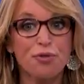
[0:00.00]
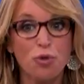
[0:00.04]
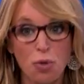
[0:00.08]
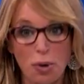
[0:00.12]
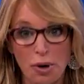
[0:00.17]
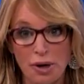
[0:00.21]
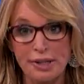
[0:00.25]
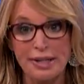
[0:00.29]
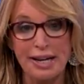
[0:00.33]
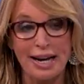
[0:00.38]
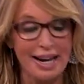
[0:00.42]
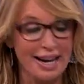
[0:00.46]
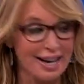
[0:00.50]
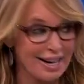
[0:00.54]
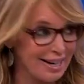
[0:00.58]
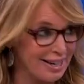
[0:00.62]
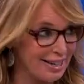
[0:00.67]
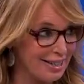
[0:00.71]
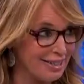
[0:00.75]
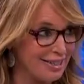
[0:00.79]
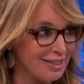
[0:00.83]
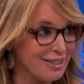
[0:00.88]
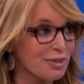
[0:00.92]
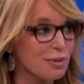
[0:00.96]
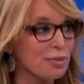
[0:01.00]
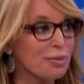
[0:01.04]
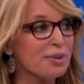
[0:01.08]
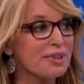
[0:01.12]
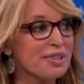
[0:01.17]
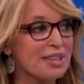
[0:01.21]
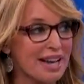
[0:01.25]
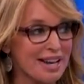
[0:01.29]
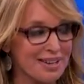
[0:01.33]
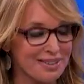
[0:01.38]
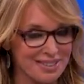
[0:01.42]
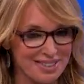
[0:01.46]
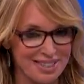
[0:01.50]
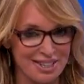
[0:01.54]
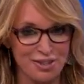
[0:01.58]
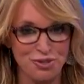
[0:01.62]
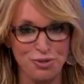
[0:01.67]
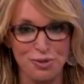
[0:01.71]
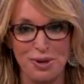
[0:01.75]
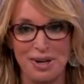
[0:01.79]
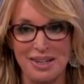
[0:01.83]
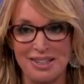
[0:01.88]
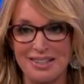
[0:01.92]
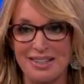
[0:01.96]
4 days without
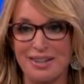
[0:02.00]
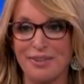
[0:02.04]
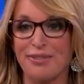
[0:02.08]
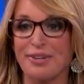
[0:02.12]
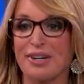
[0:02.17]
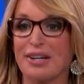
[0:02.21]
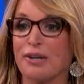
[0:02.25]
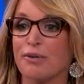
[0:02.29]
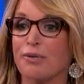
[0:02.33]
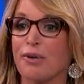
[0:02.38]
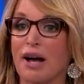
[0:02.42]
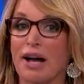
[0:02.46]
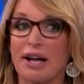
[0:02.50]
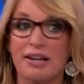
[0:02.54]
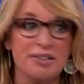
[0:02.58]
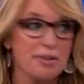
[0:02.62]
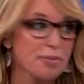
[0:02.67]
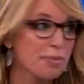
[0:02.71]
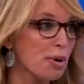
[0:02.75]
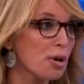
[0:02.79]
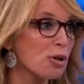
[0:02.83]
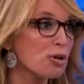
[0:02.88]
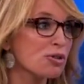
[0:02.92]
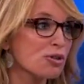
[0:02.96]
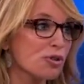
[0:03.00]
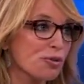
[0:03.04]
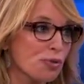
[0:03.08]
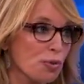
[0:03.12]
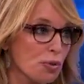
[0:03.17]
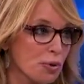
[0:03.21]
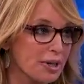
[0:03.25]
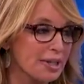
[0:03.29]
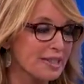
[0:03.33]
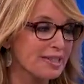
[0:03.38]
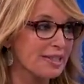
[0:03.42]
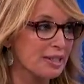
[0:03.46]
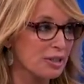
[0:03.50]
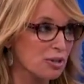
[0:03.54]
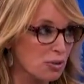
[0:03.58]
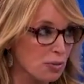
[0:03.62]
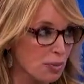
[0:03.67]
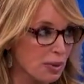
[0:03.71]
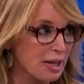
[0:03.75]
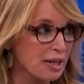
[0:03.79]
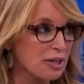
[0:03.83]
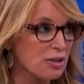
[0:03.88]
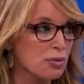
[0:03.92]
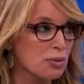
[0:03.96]
sexual activity, as opposed to 4 to 6
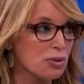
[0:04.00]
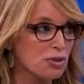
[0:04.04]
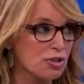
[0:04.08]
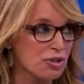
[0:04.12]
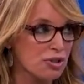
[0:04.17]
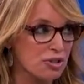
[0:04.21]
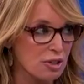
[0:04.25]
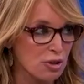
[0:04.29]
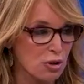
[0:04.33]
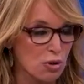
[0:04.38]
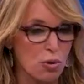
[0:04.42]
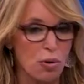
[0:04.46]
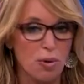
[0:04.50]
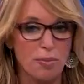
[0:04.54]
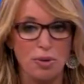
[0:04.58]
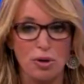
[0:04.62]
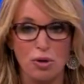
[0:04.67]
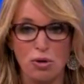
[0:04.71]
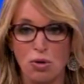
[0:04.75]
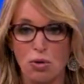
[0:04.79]
weeks, which is the normal